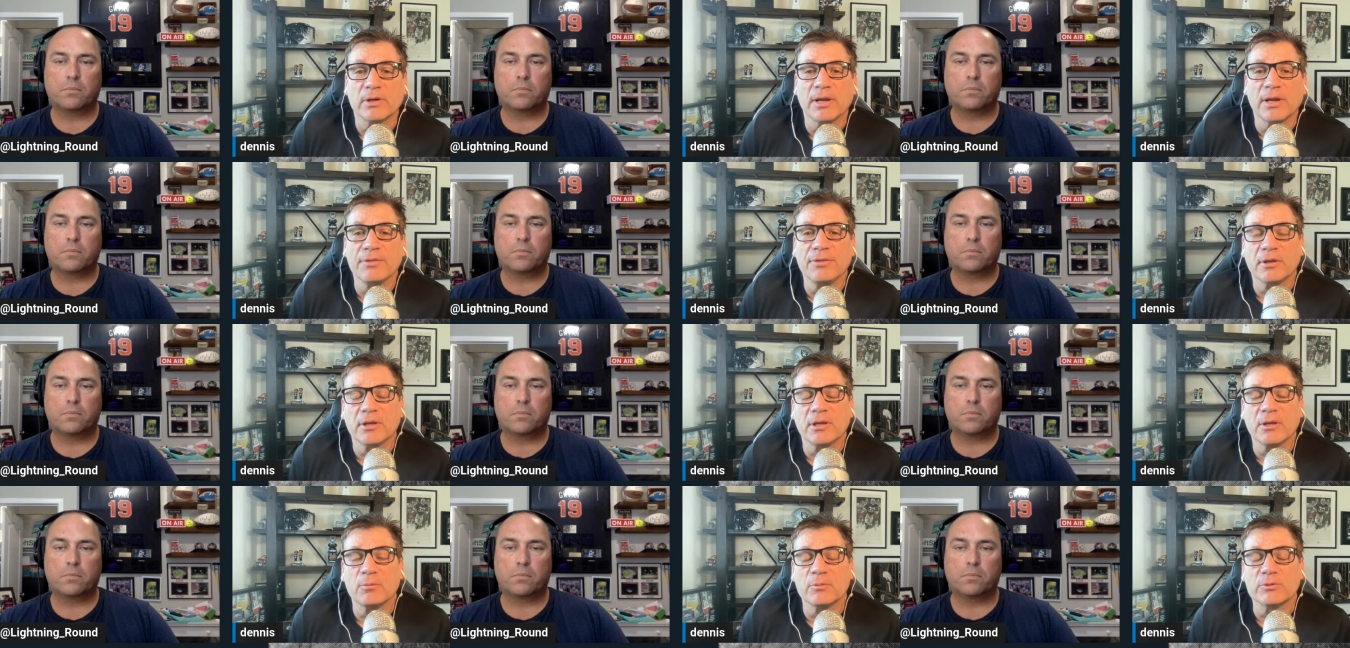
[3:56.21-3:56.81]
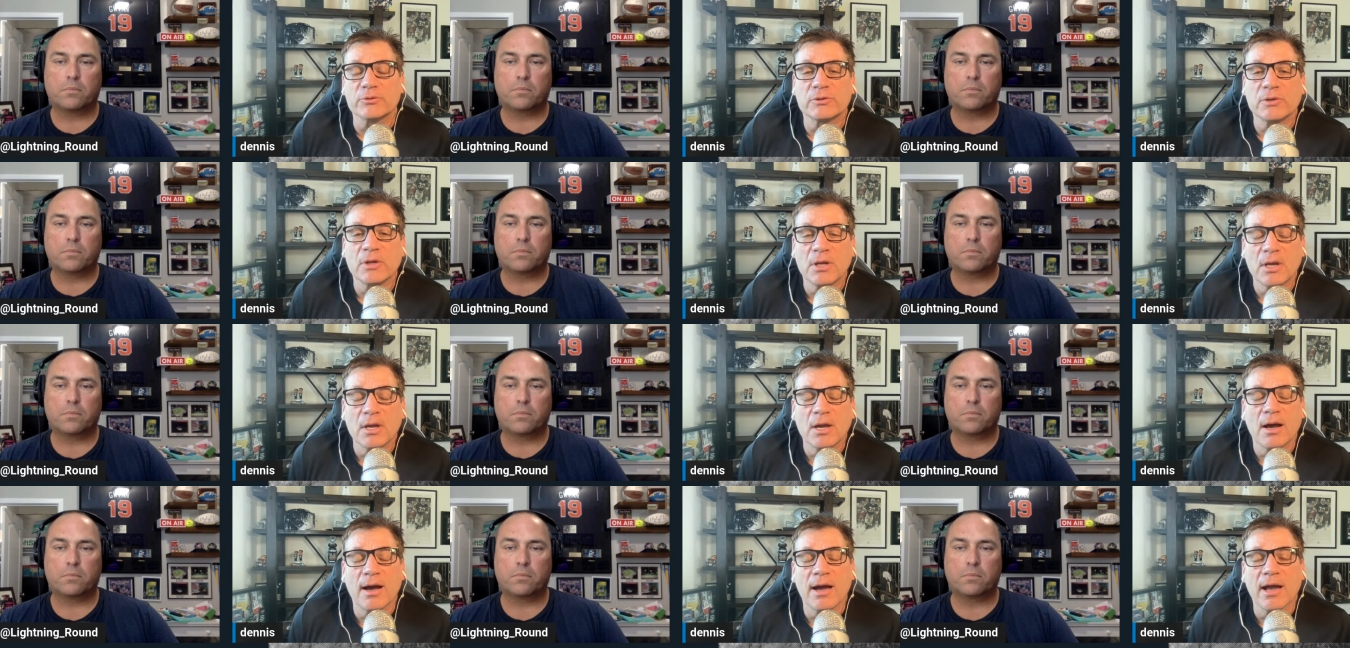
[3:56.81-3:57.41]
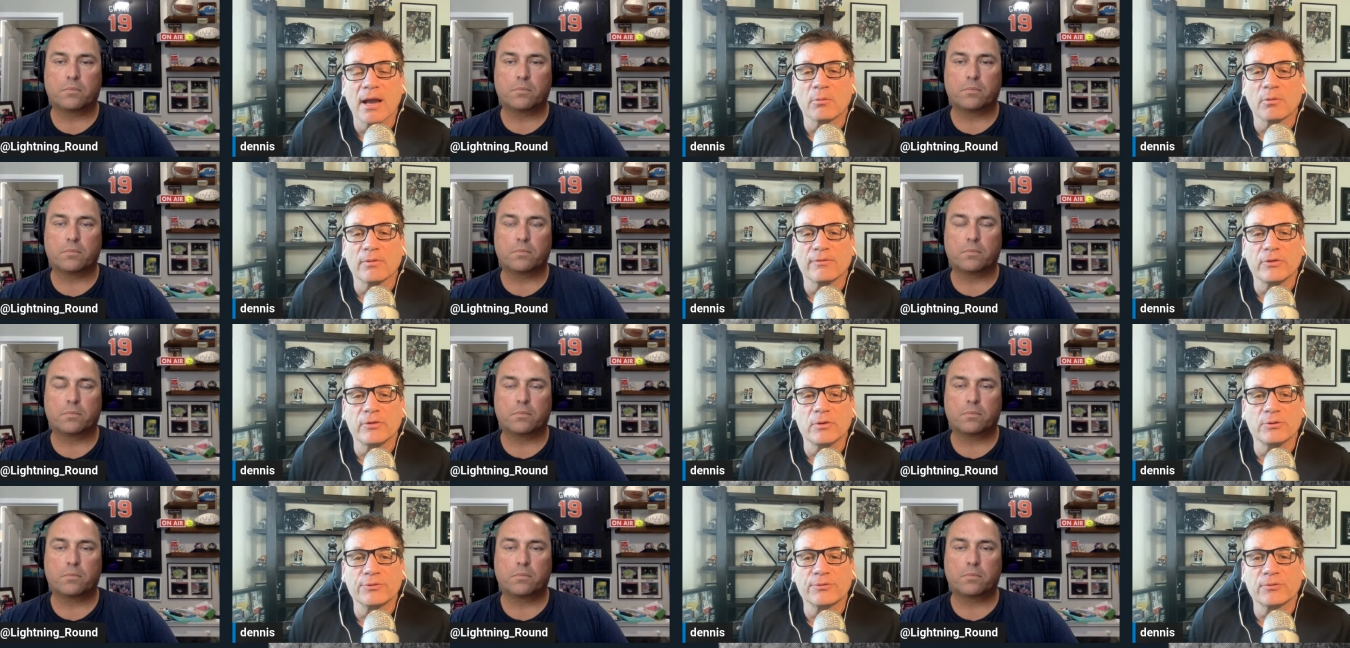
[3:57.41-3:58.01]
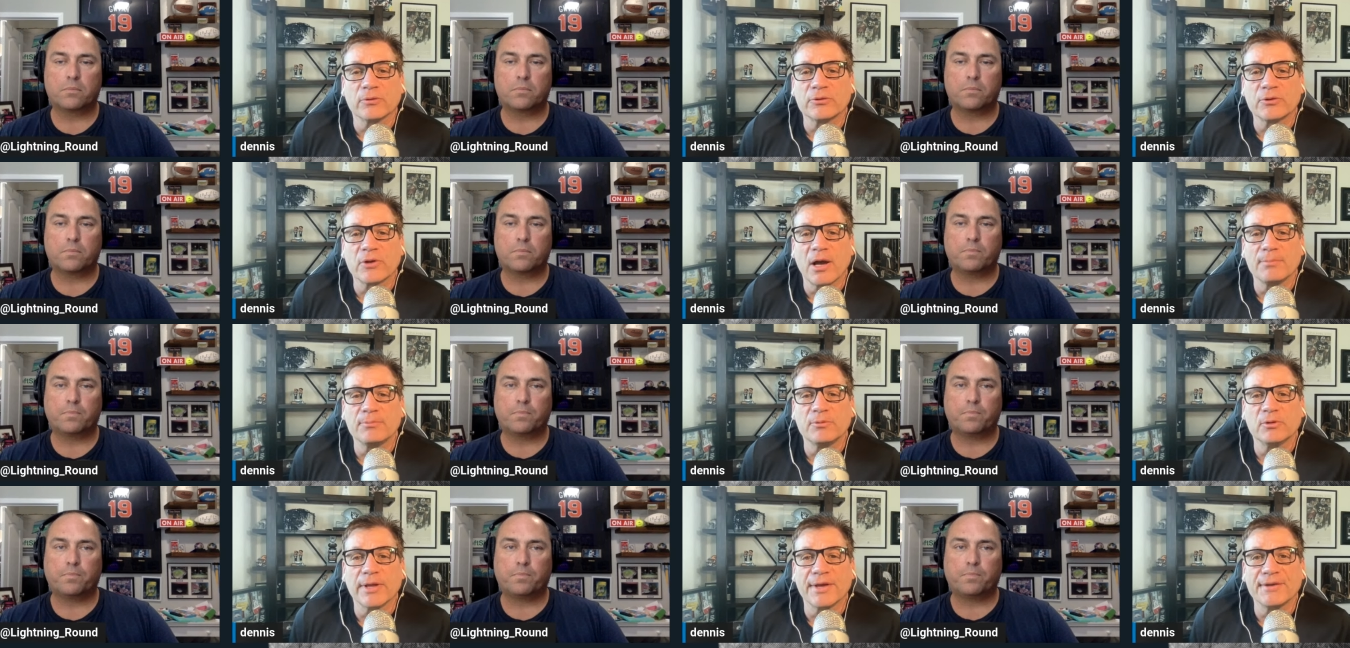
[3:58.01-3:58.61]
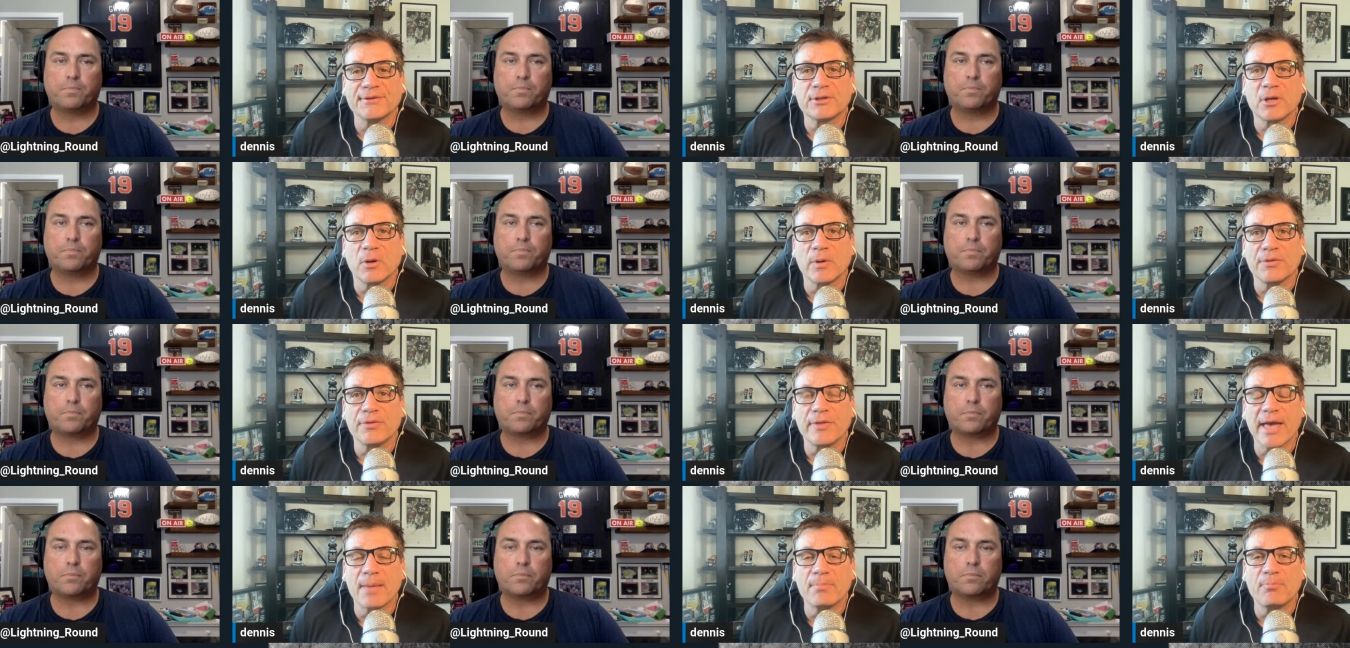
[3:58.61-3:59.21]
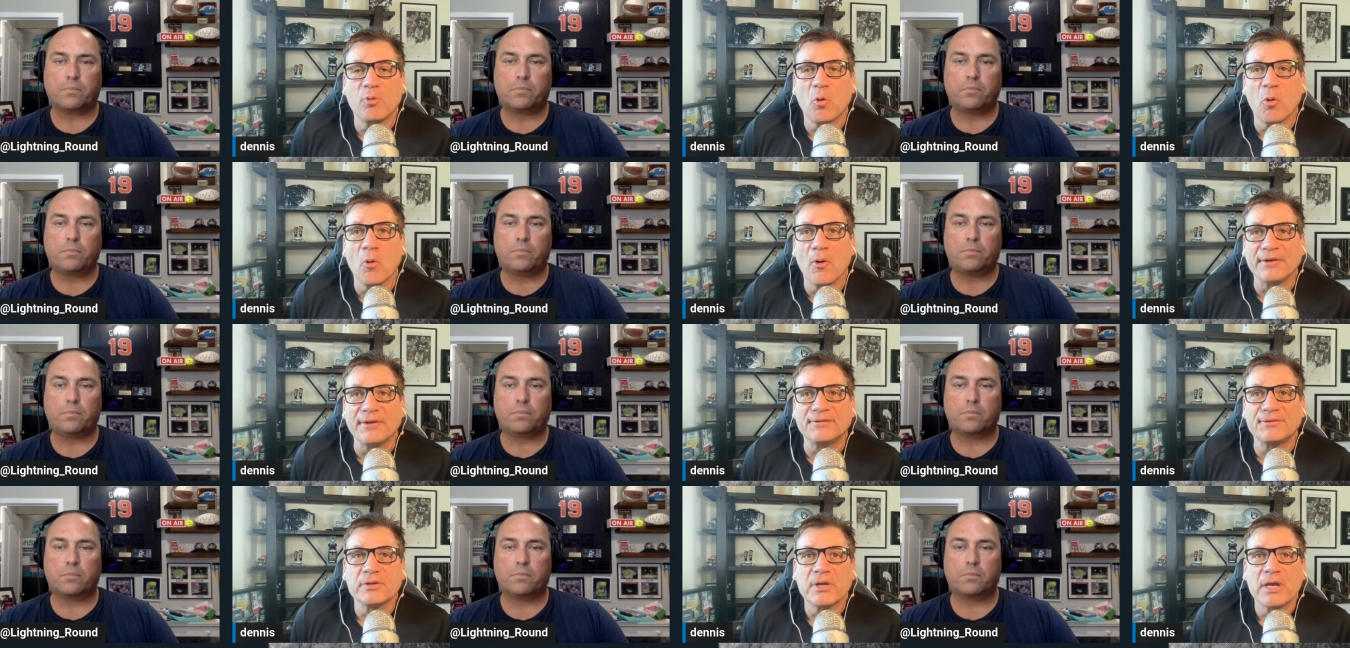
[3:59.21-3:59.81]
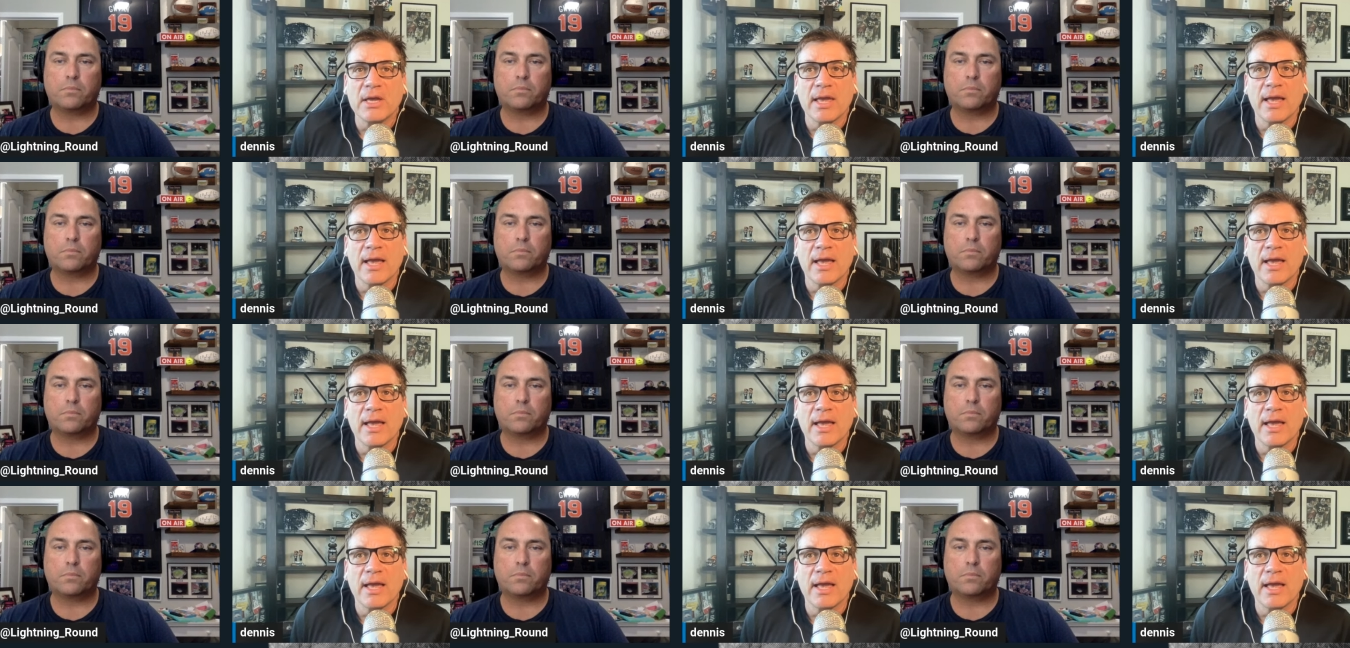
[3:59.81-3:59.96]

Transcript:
Speaker 1: And I think it was high reviews for Tom Telesco at that point.